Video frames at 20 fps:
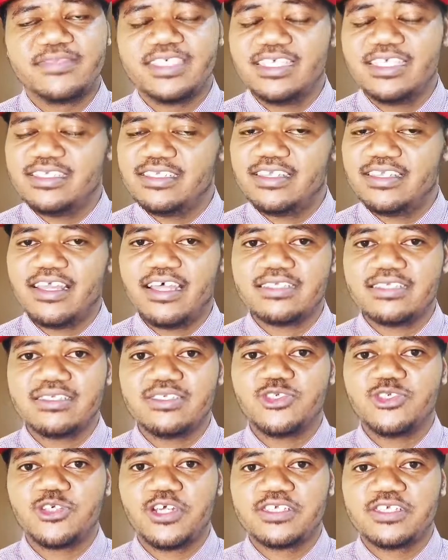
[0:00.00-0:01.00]
Isn't that
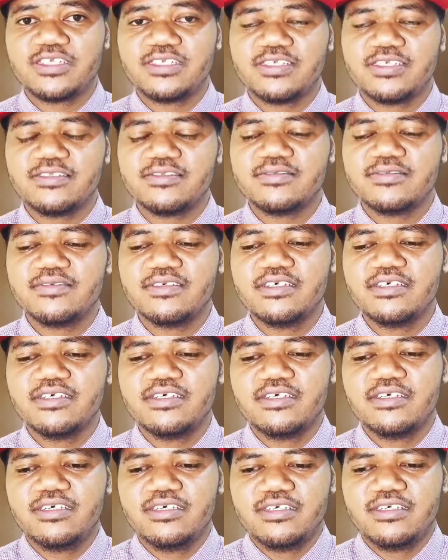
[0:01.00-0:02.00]
interesting?
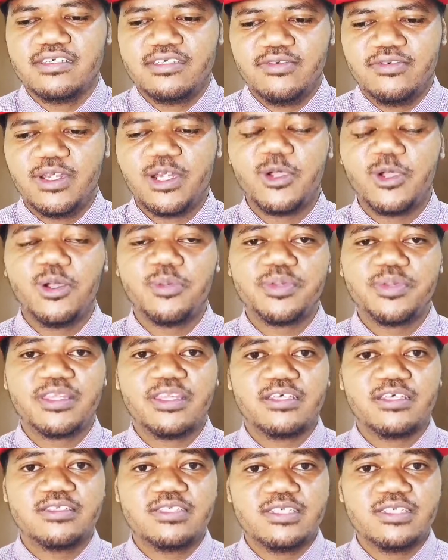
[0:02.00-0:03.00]
We're hoping
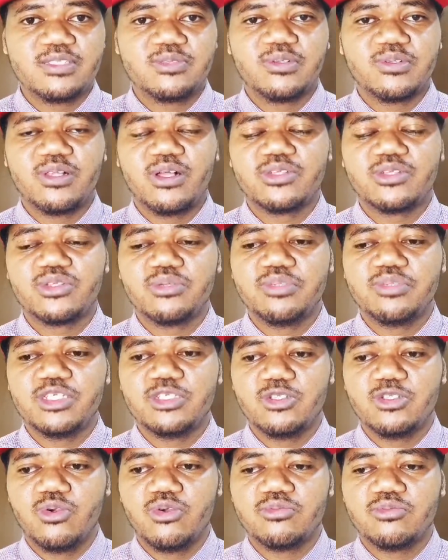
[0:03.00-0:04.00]
that this will also be
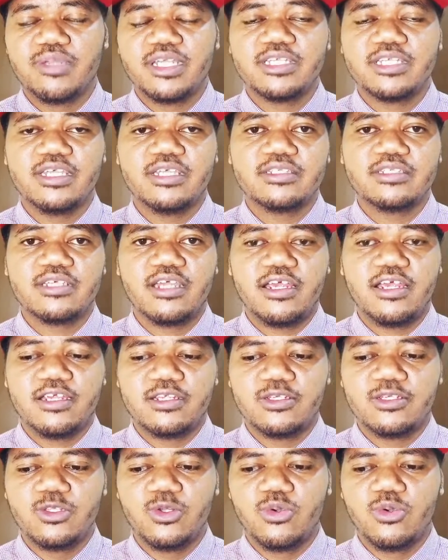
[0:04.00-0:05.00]
known by the entire
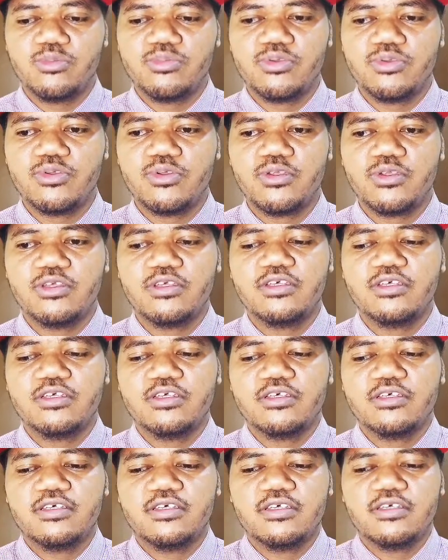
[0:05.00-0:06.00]
globe.
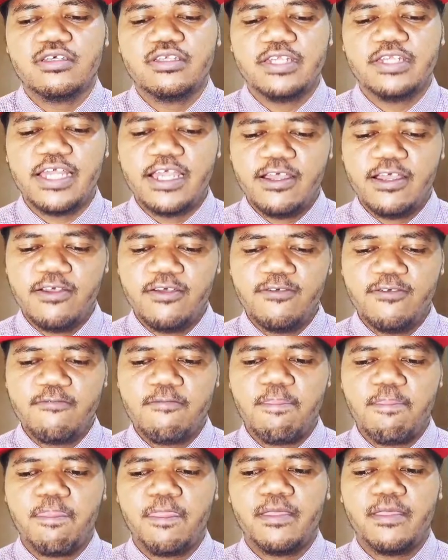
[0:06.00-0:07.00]

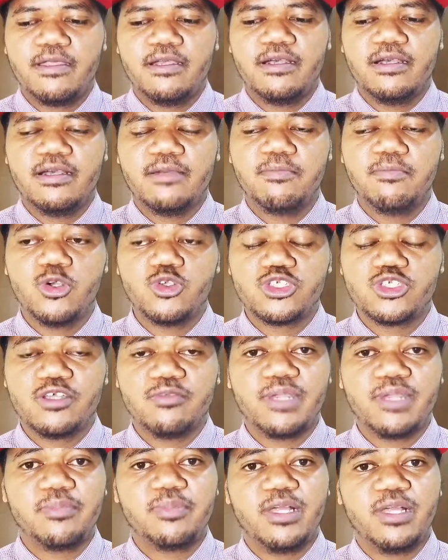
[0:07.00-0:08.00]
Now, most of
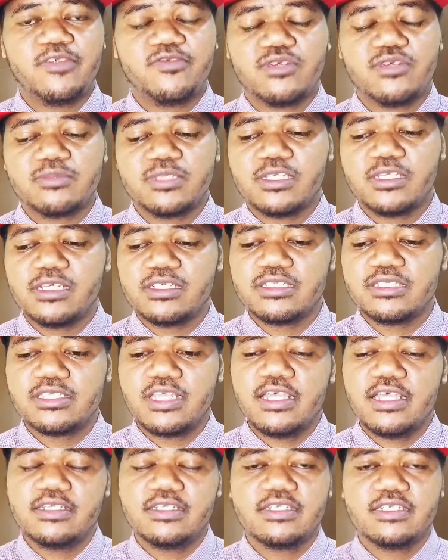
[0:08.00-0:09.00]
my platforms, as I
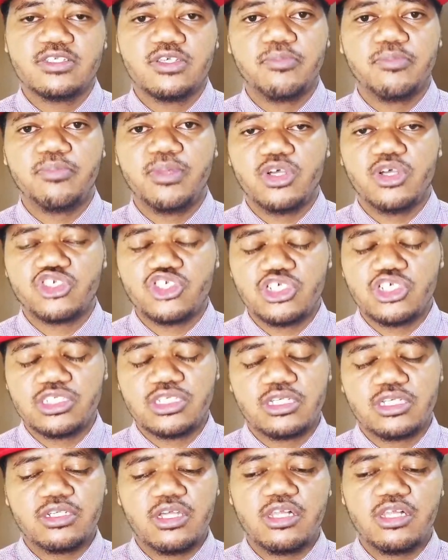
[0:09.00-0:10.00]
said, is on blockchain
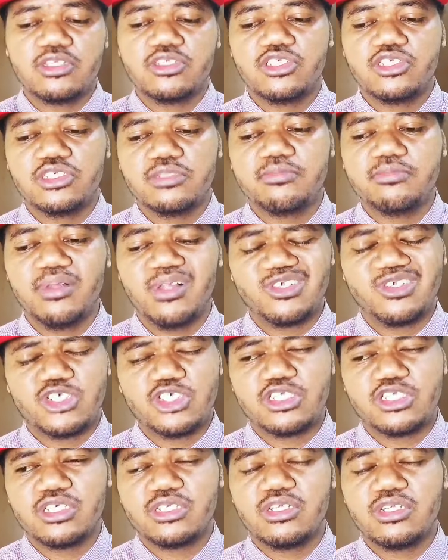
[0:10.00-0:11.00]
technology.
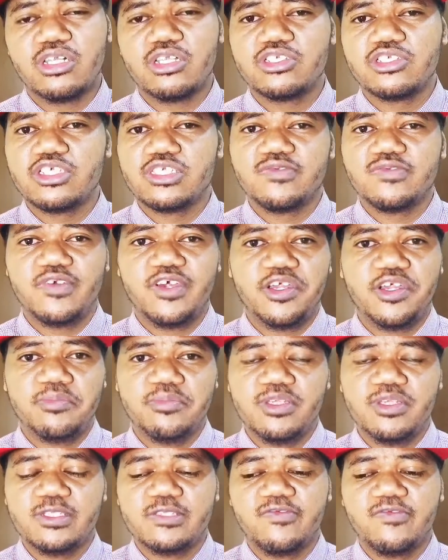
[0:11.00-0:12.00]
Blockchain technology is very
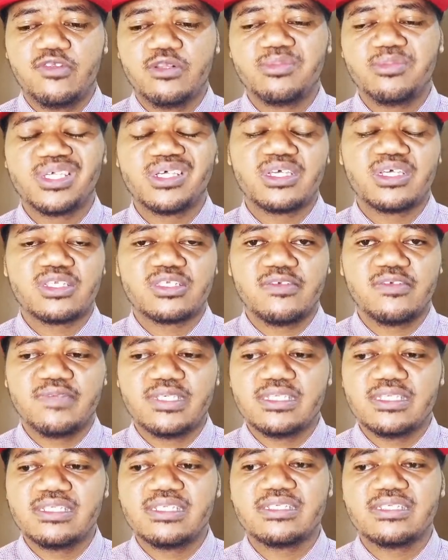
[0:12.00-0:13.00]
beautiful because of
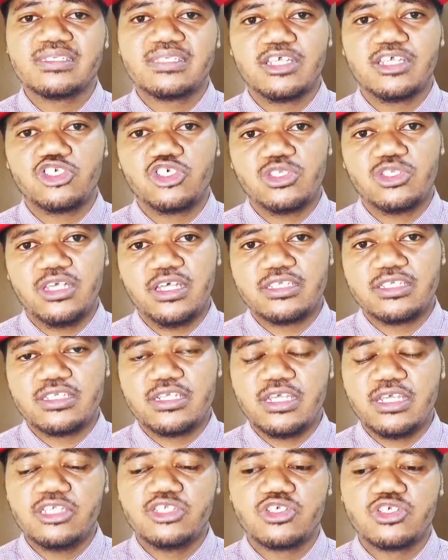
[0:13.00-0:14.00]
its decentralized
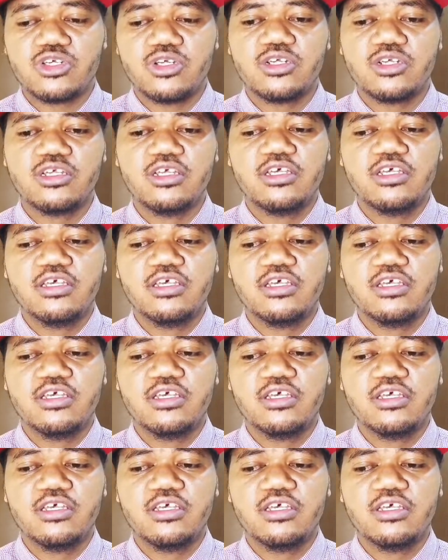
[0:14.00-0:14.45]
nature,